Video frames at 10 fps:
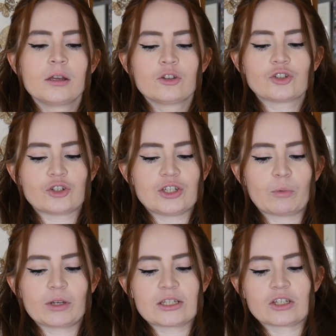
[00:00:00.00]
So she
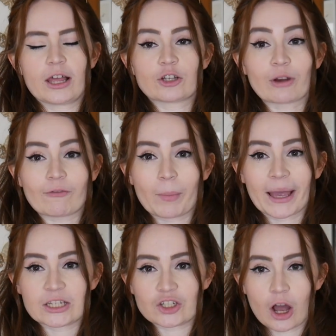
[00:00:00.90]
wanted to like travel
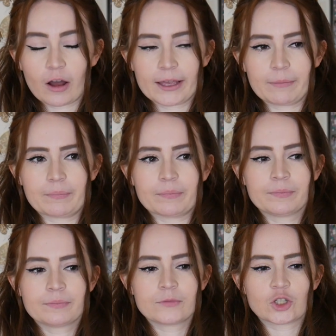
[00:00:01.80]
back in time
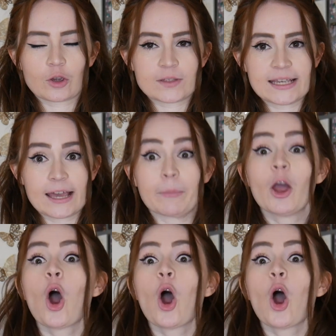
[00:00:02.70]
to go see him.